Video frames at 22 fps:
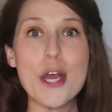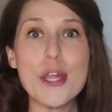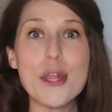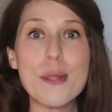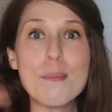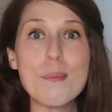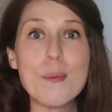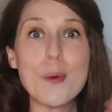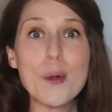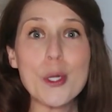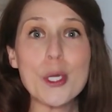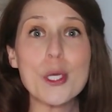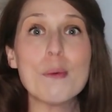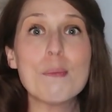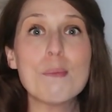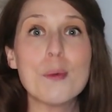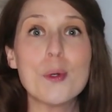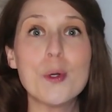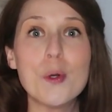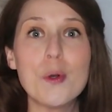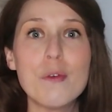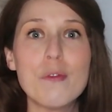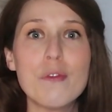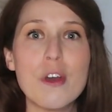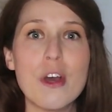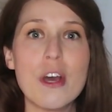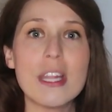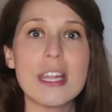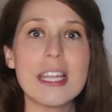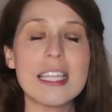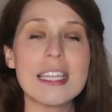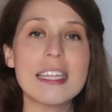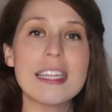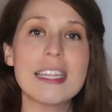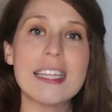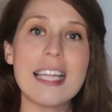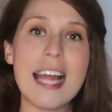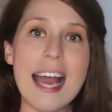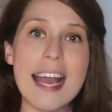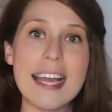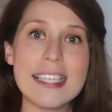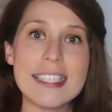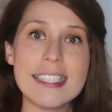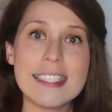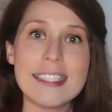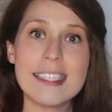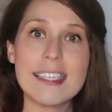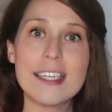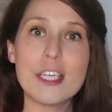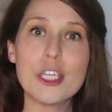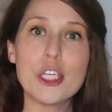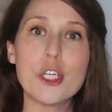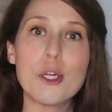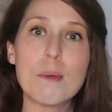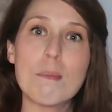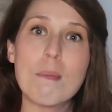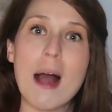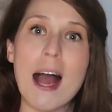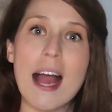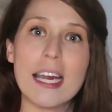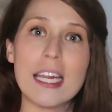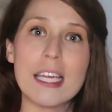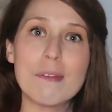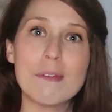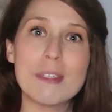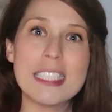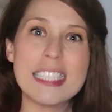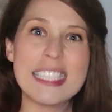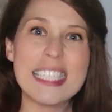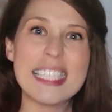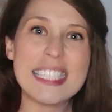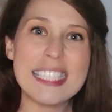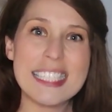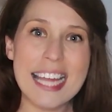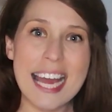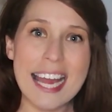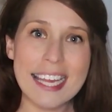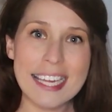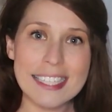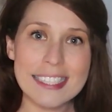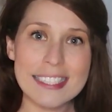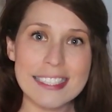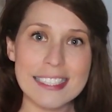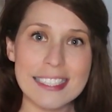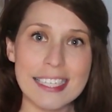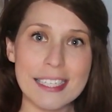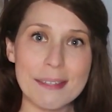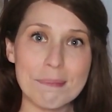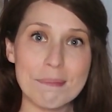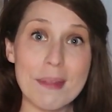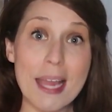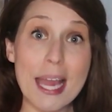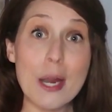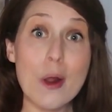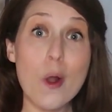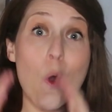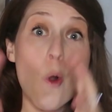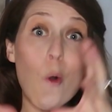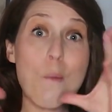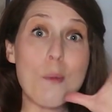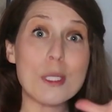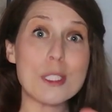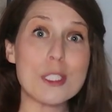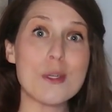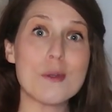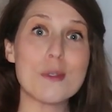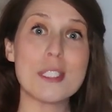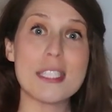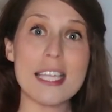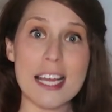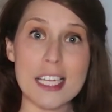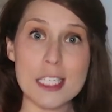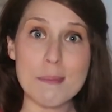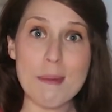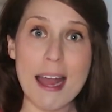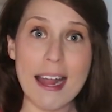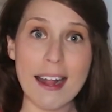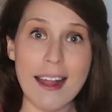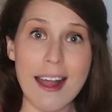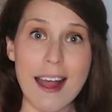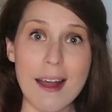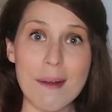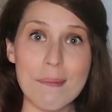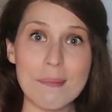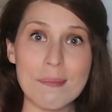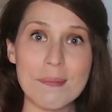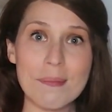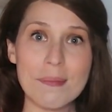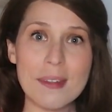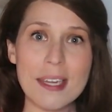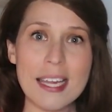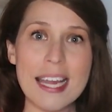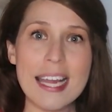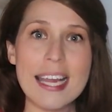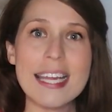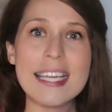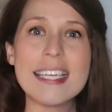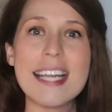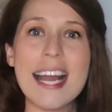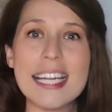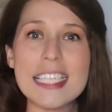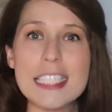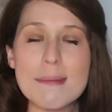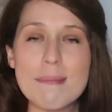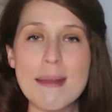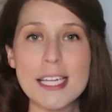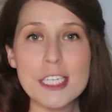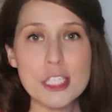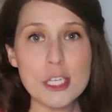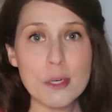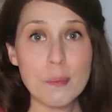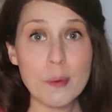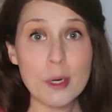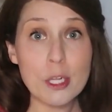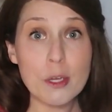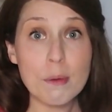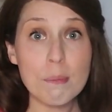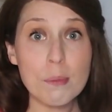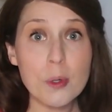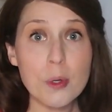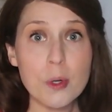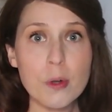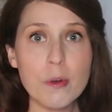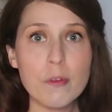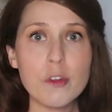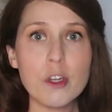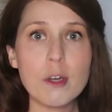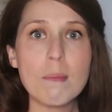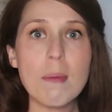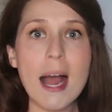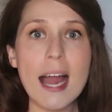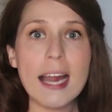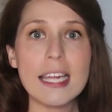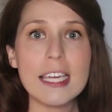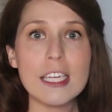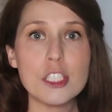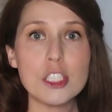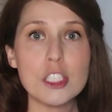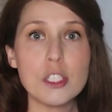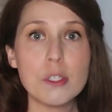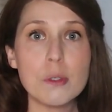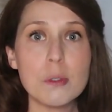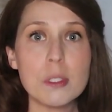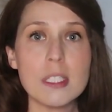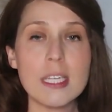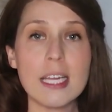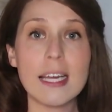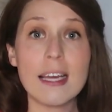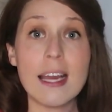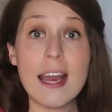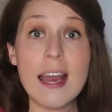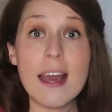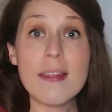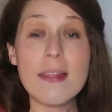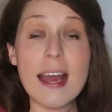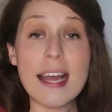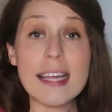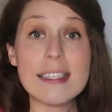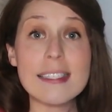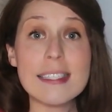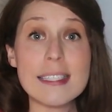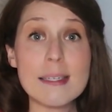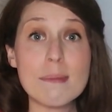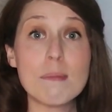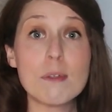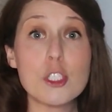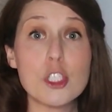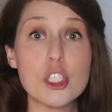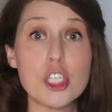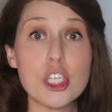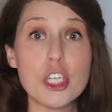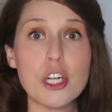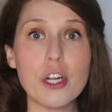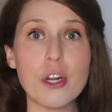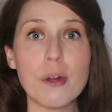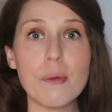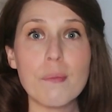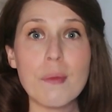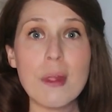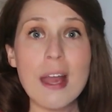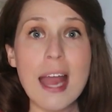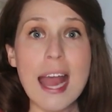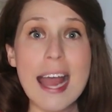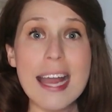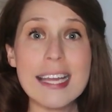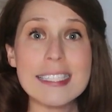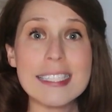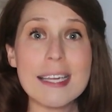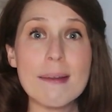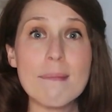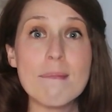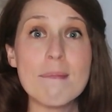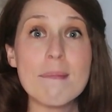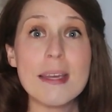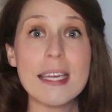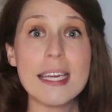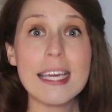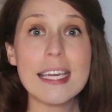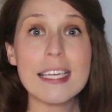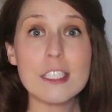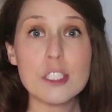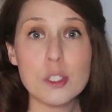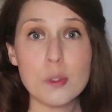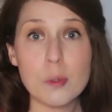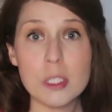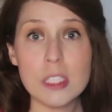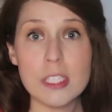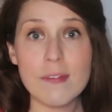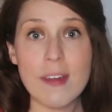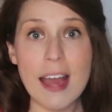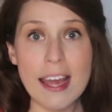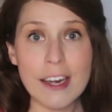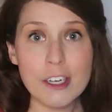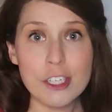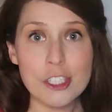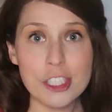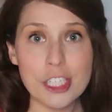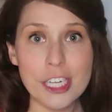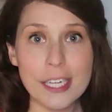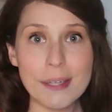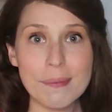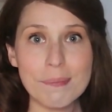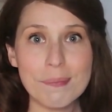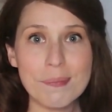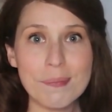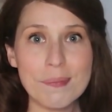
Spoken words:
The more you move, the less your body resists that insulin and it opens those cells back up. Not to mention when you move, your body is using that simple sugar as immediate source of energy.